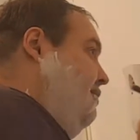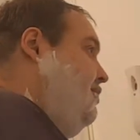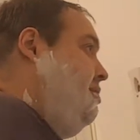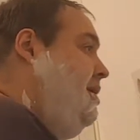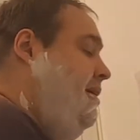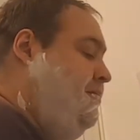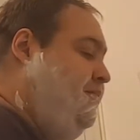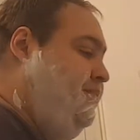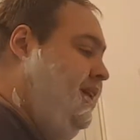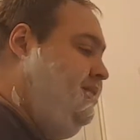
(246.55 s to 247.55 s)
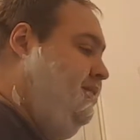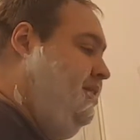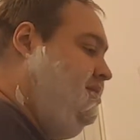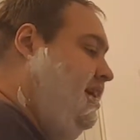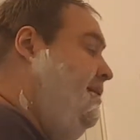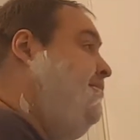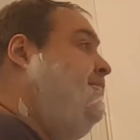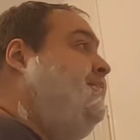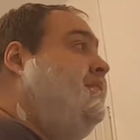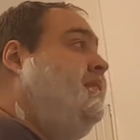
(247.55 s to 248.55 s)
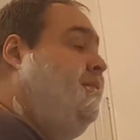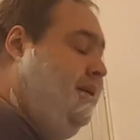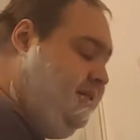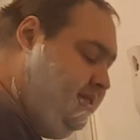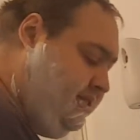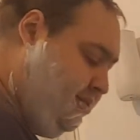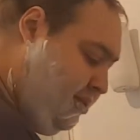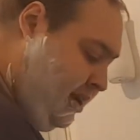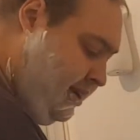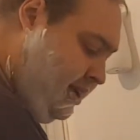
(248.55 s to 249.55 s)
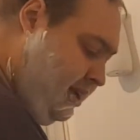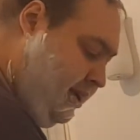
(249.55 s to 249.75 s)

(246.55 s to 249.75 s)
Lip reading: To me, it's all the same, the Wilkinson Sword brand.